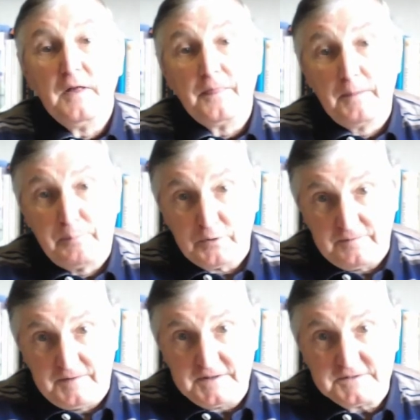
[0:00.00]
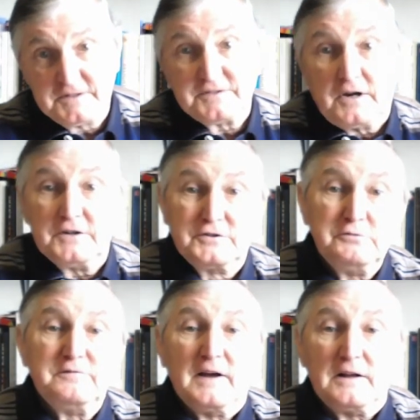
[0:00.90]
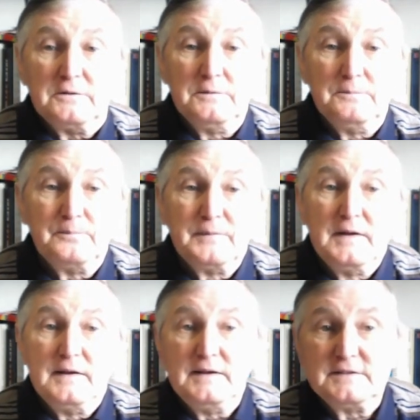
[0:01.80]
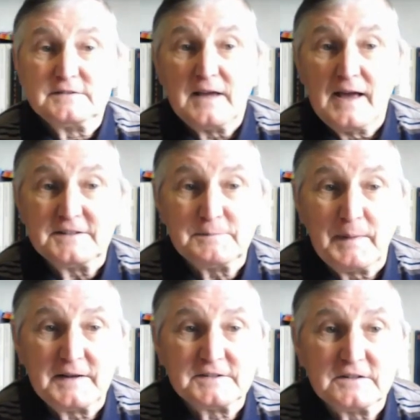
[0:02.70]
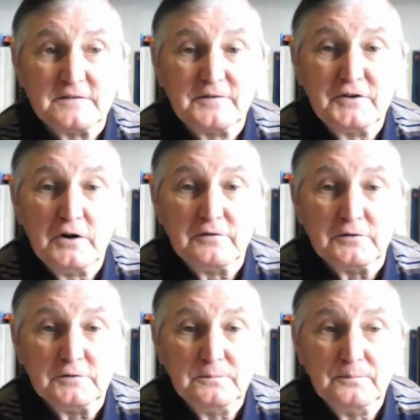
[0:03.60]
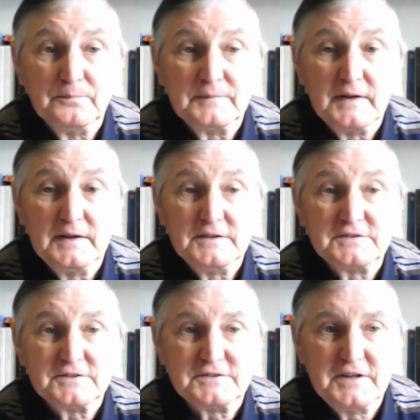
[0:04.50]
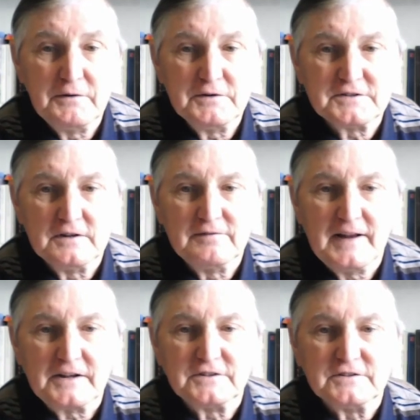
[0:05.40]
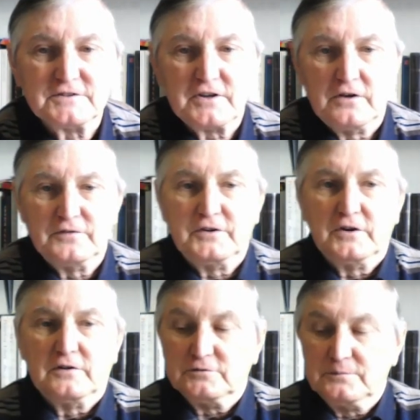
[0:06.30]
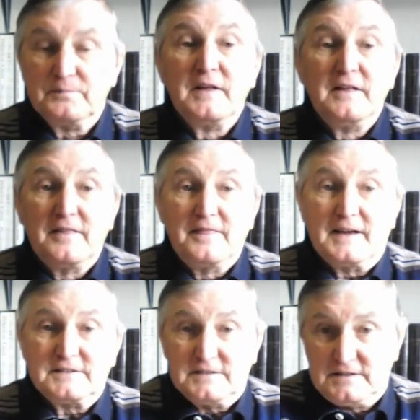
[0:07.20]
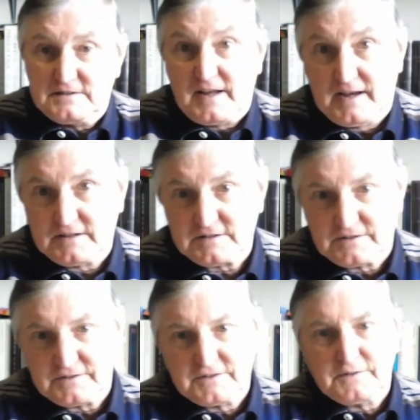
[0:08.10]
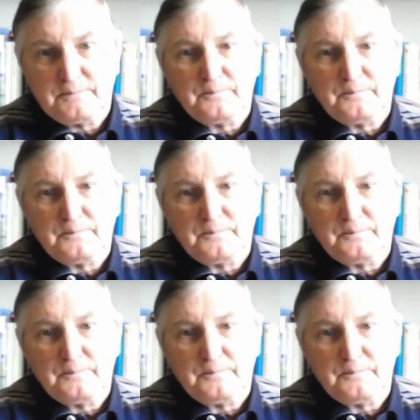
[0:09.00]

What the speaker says: The book of his that I do value is Aspects of the Novel, his series of lectures on the novel. That is excellent.